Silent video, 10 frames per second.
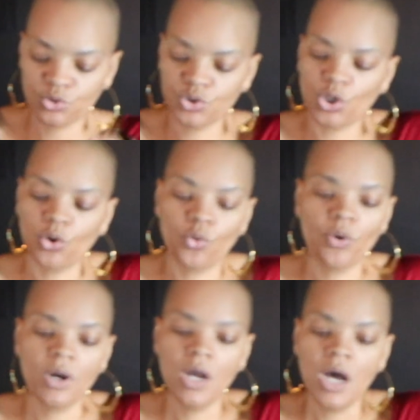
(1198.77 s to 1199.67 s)
So
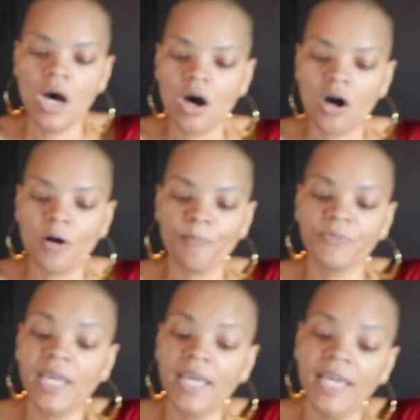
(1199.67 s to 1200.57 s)

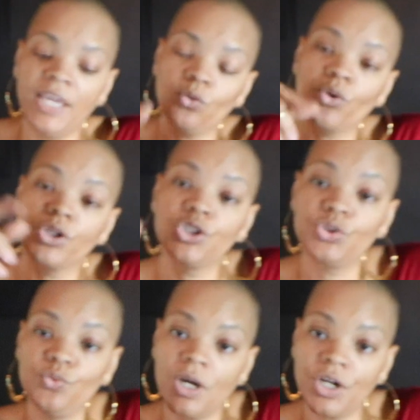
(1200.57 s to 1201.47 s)
in order to
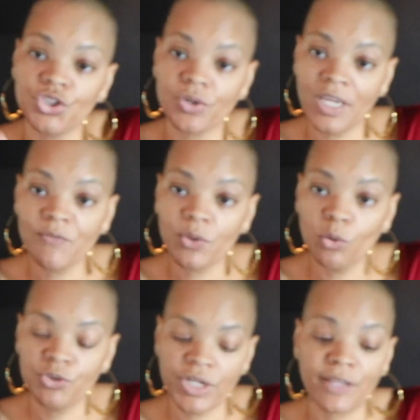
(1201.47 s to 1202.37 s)
the 100
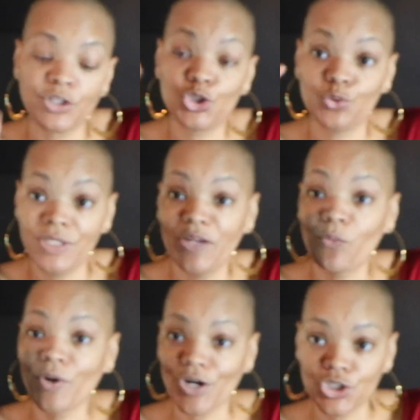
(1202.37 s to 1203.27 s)
envelope challenge, you need
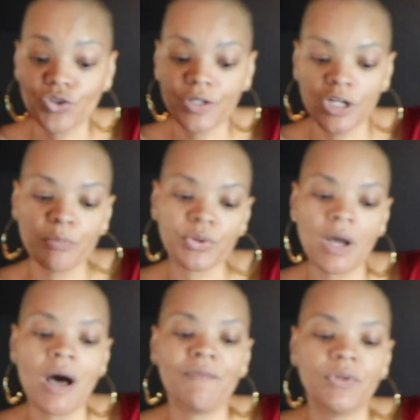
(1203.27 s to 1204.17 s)
100 numbered
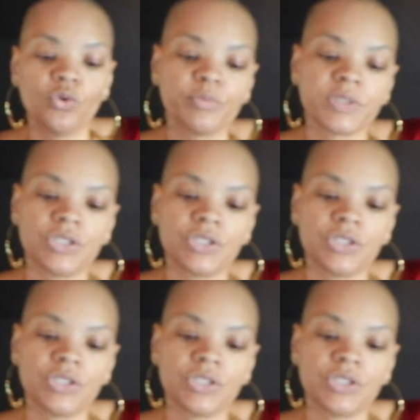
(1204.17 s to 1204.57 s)
envelopes.